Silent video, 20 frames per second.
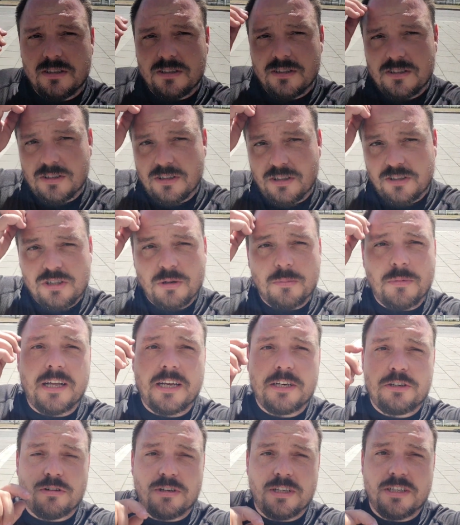then back to there's some
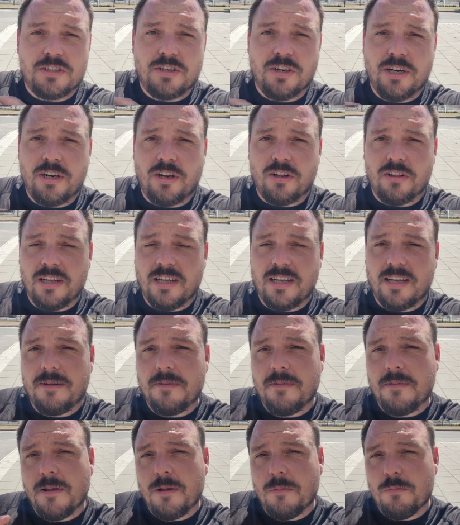electronics going on there.
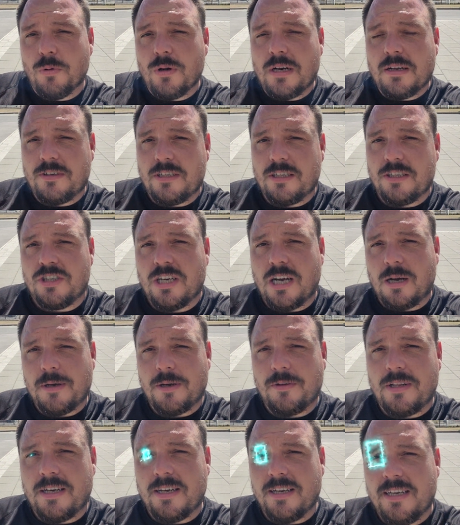But we'll have a little chat
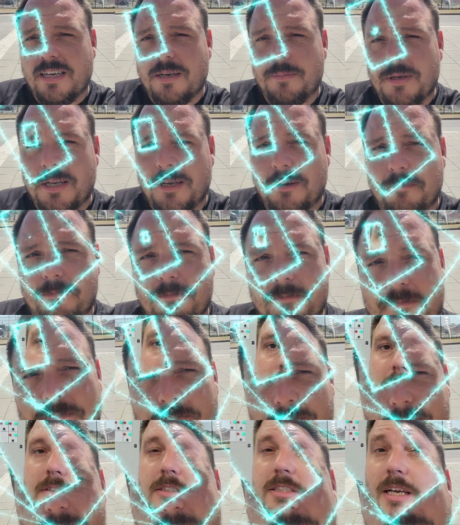about that in a minute.
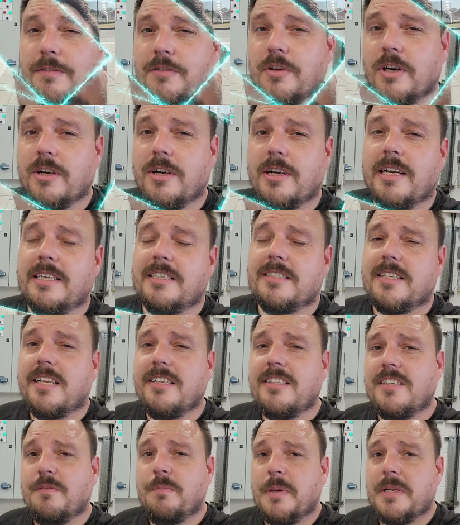So I've got
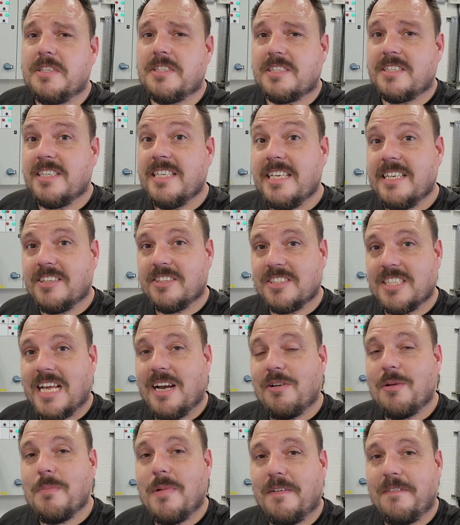expensive pins and needles
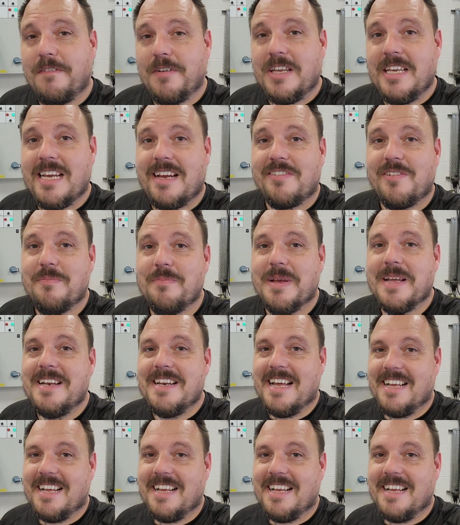now in my feet, having